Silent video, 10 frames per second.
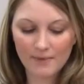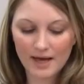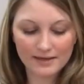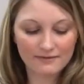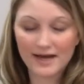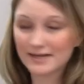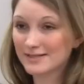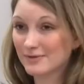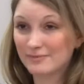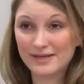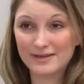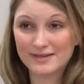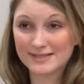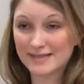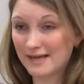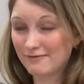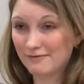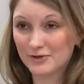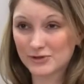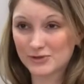My advice would be the same
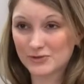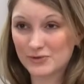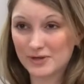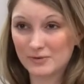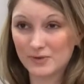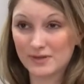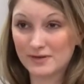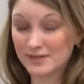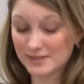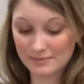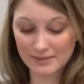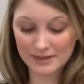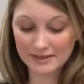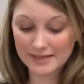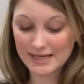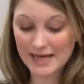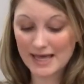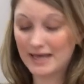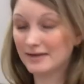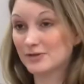for a student with a disability
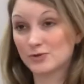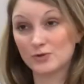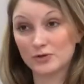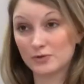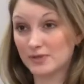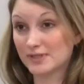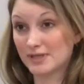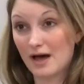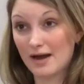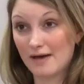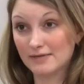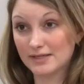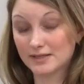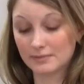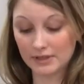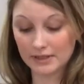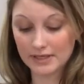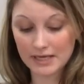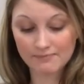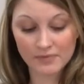and a student who does not have a
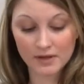disability.